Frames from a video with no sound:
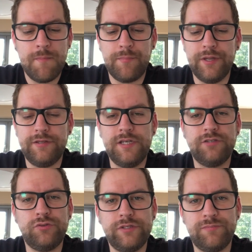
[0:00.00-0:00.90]
But the
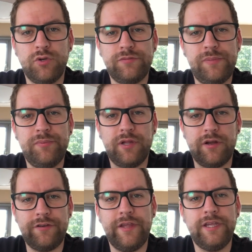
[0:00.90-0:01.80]
issue is most people
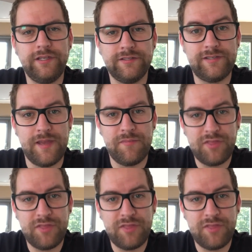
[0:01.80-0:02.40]
are thinking the same